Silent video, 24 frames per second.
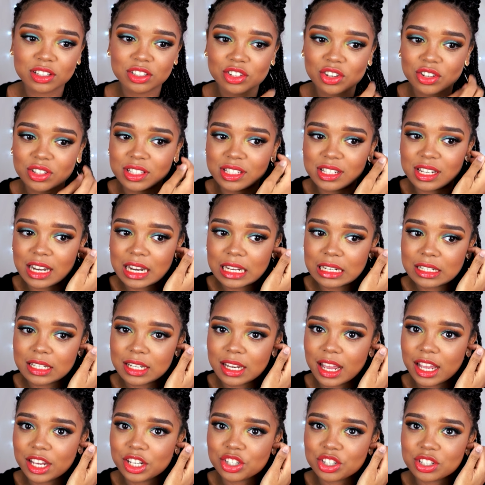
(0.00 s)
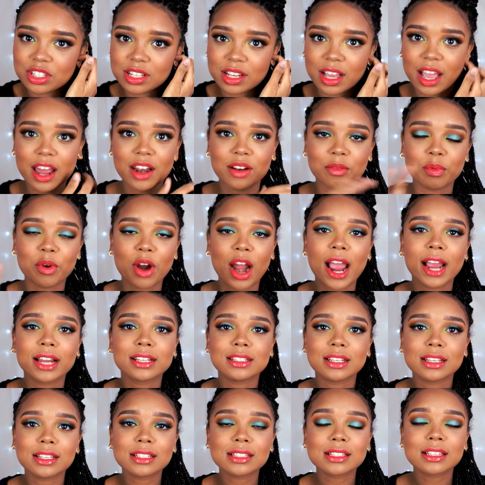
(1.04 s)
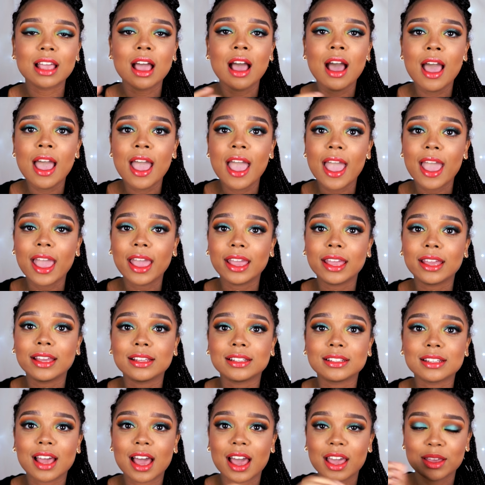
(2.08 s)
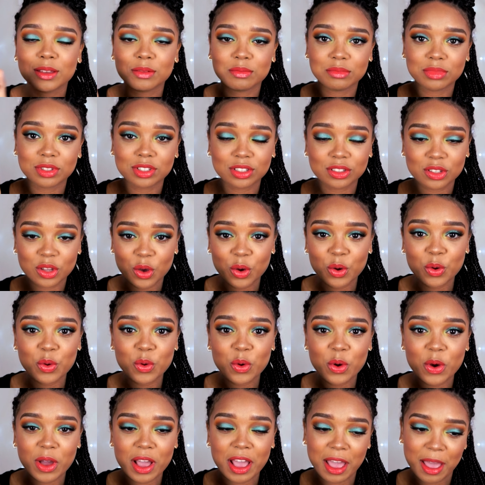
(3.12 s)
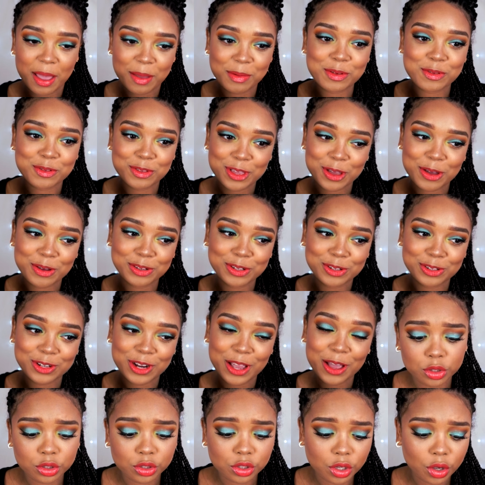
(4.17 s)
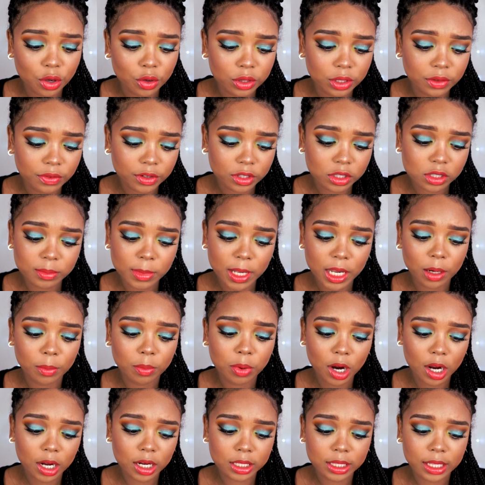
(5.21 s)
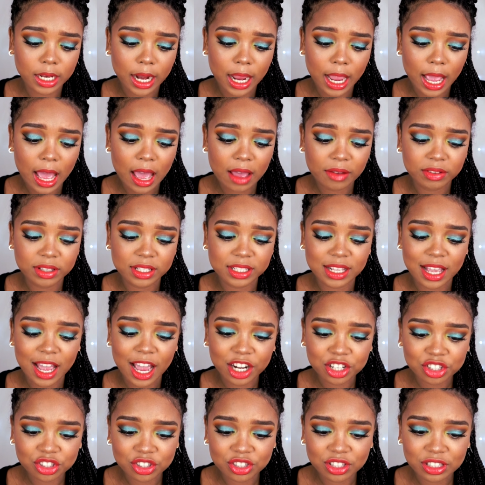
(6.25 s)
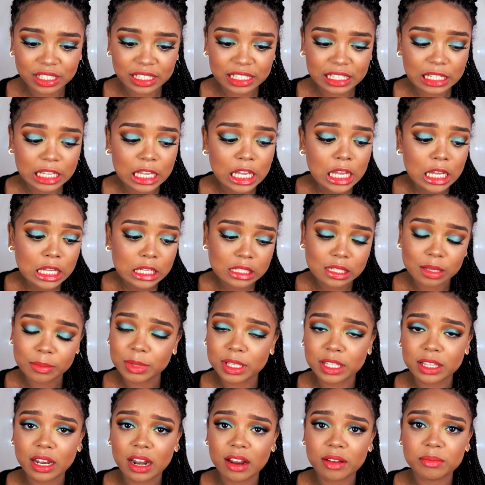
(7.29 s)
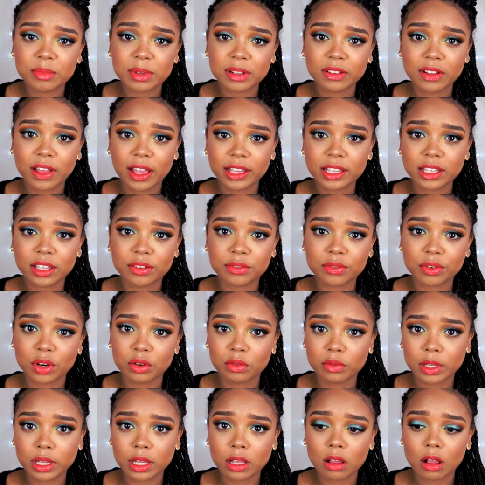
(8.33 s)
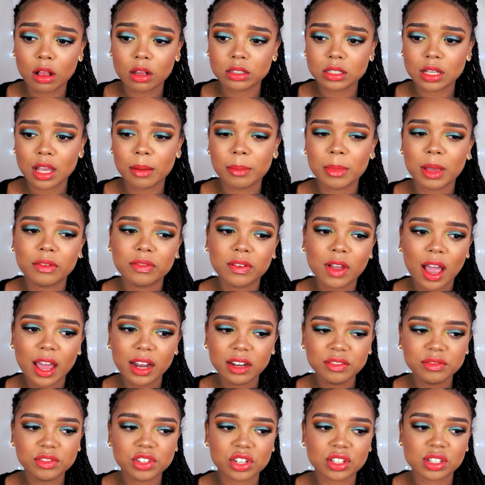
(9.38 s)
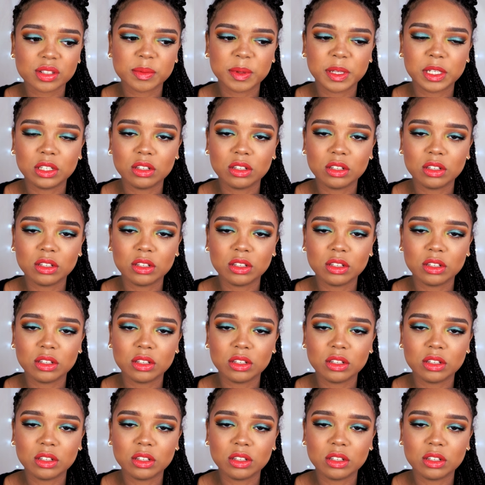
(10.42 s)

just did it today just to kind of practice, and I am so happy with how it turned out. So the first makeup product that I have is actually something that I've been liking for a really long time. I've kind of just been